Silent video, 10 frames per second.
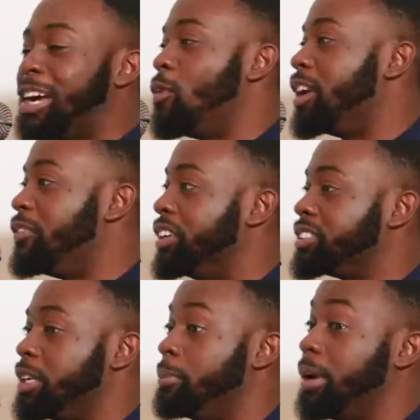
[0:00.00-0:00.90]
I wanted
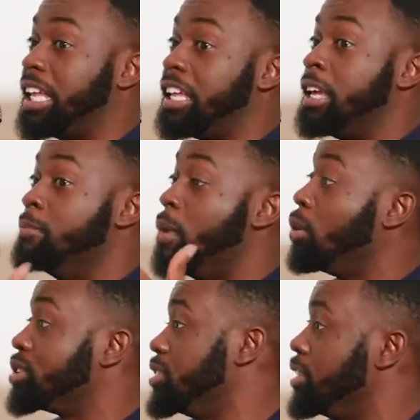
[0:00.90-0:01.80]
physically, but
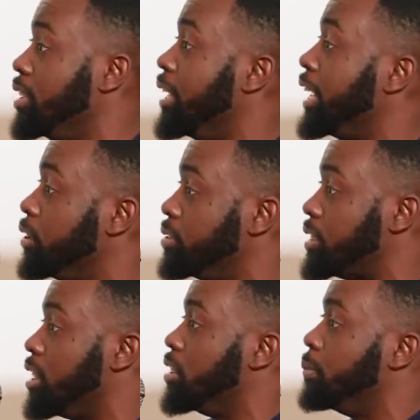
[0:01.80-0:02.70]
emotionally, like you
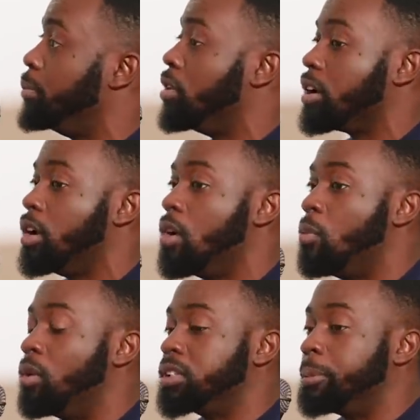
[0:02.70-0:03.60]
said in the book,
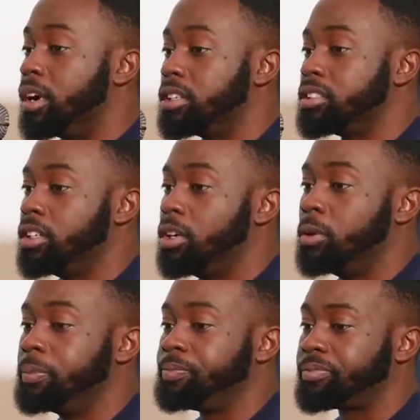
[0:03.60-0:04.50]
was a person
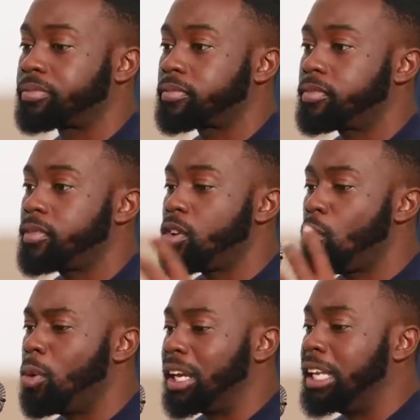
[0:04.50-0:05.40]
who
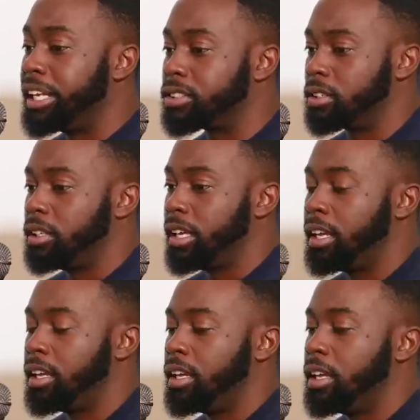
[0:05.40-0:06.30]
would
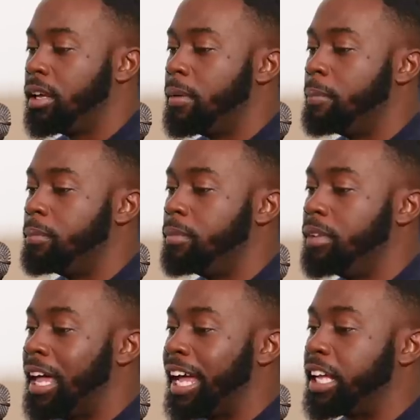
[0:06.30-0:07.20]
literally
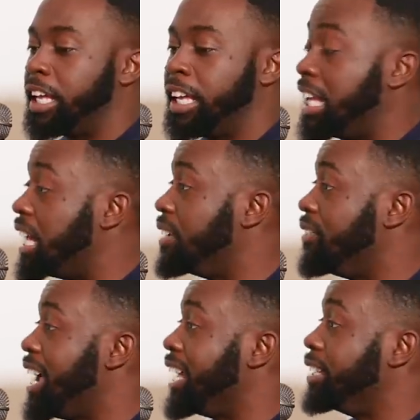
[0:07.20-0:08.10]
like
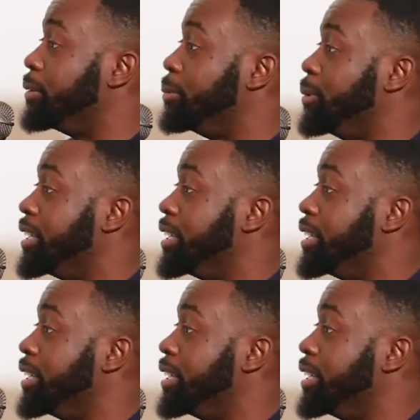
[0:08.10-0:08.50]
give and